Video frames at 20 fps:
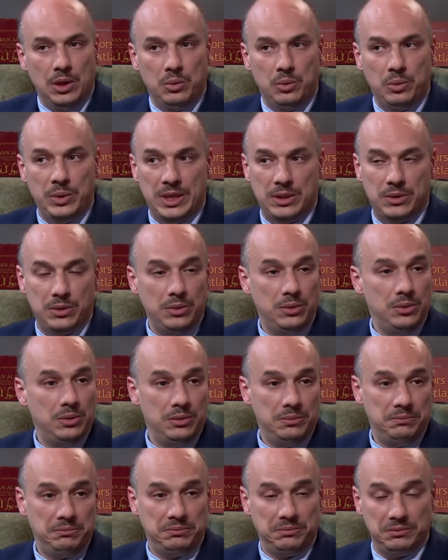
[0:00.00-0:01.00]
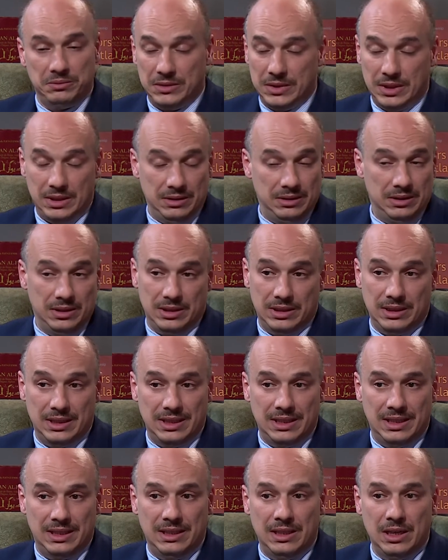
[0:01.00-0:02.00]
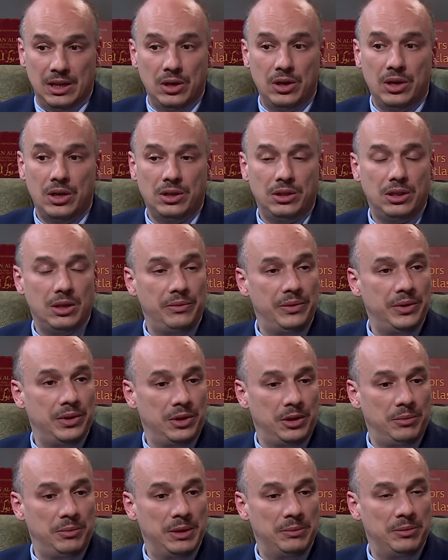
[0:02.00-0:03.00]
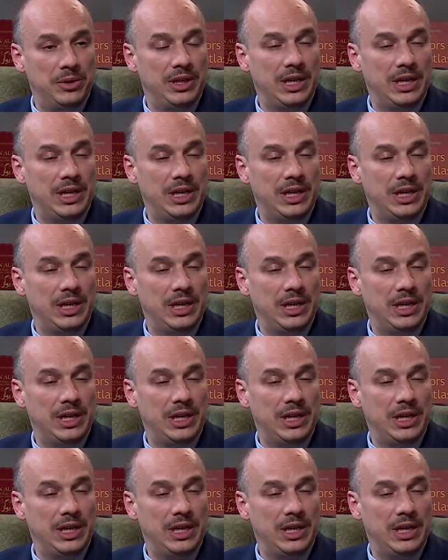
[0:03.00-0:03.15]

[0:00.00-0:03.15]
We saw a lot of young people